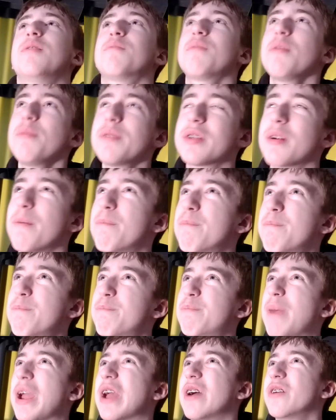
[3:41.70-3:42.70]
Probably going to
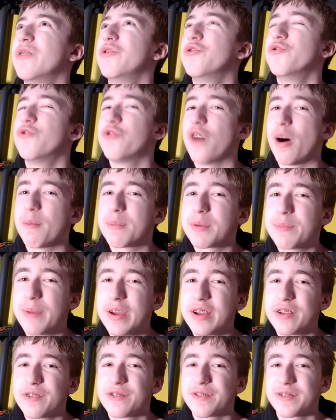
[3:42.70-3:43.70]
ban zombie
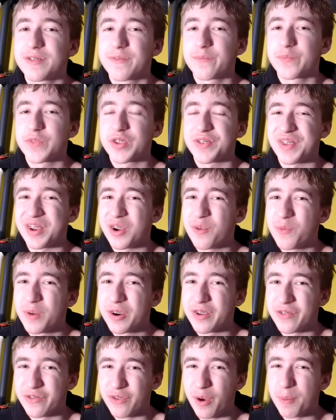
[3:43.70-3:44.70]
bays. Because I don't
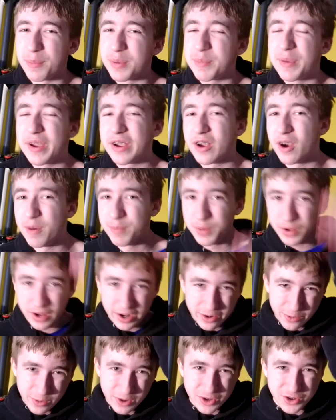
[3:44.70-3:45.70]
want a zombie bay combo. I
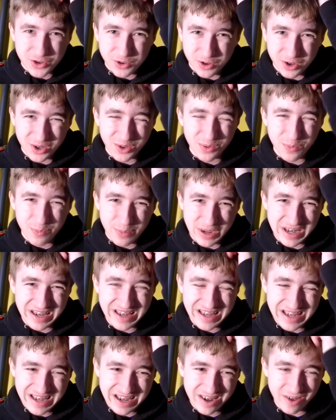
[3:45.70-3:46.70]
don't want Dragoon B
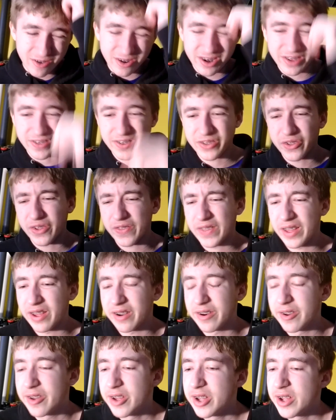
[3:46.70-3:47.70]
D or anything like that.
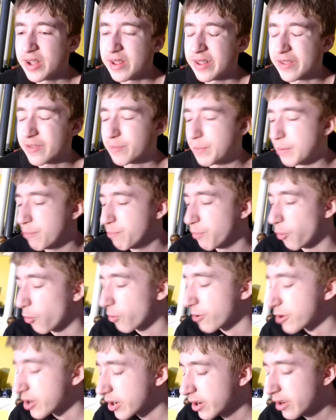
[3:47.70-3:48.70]
It's
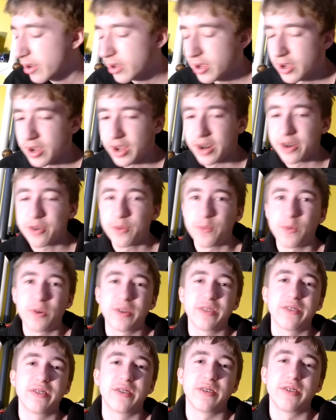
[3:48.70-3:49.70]
boring. I don't
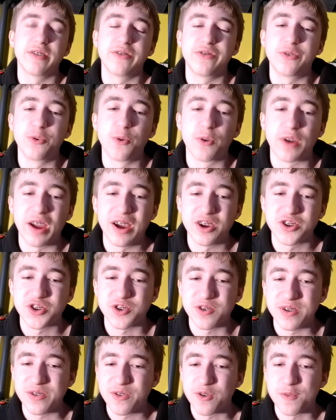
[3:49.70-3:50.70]
want
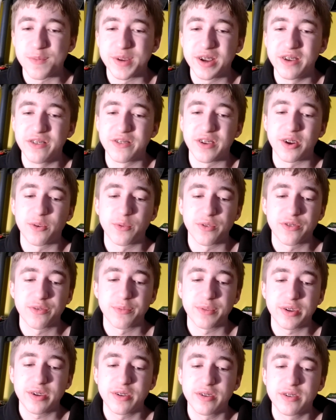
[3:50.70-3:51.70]
Duogasher either because I don't want
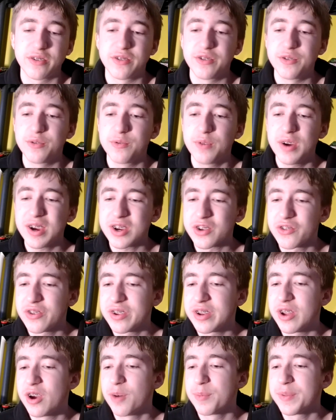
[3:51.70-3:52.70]
somebody to do.
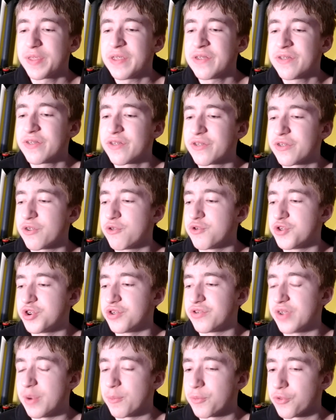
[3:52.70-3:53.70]
Actually, no, but this is a Zero-G
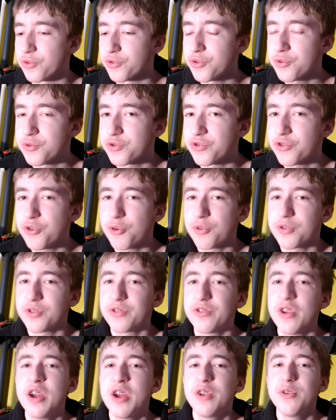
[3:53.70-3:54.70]
Stadium. So Zero... Zero...
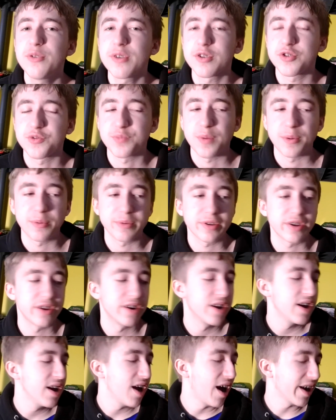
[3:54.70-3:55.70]
Duogasher's probably good.
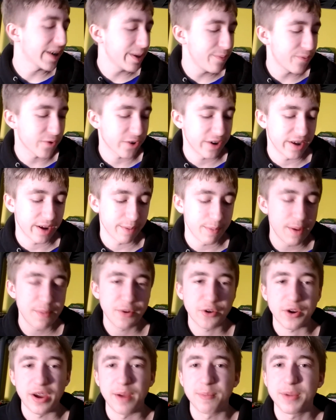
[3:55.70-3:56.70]
I keep forgetting. Maybe,
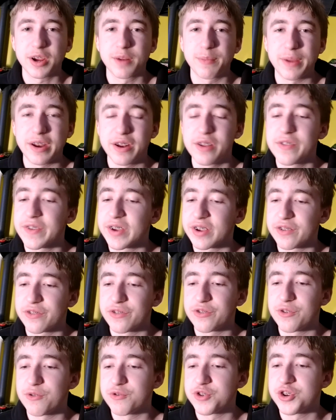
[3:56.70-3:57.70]
okay, I'm not going to ban anything. It's
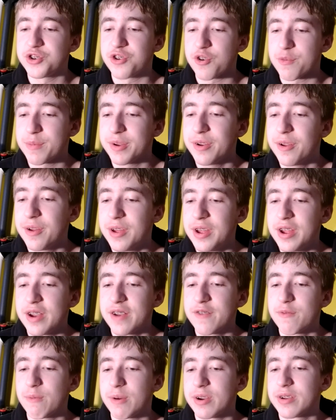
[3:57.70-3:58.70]
a Zero-G tournament.
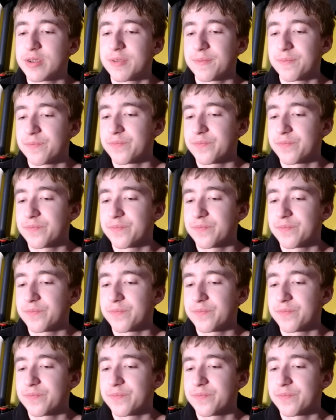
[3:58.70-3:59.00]
Never mind.